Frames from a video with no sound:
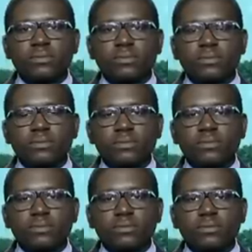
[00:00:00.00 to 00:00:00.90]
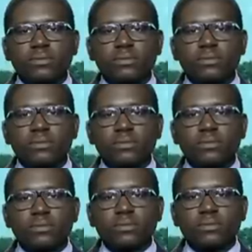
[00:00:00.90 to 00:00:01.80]

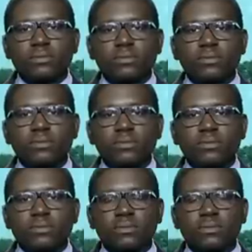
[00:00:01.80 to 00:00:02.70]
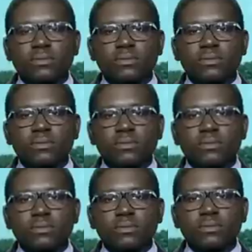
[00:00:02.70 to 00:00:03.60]

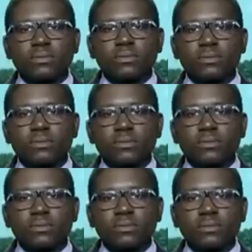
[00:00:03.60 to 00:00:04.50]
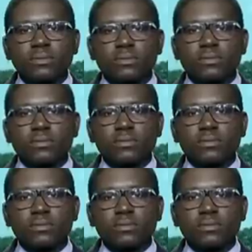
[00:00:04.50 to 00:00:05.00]
The person shown says nothing.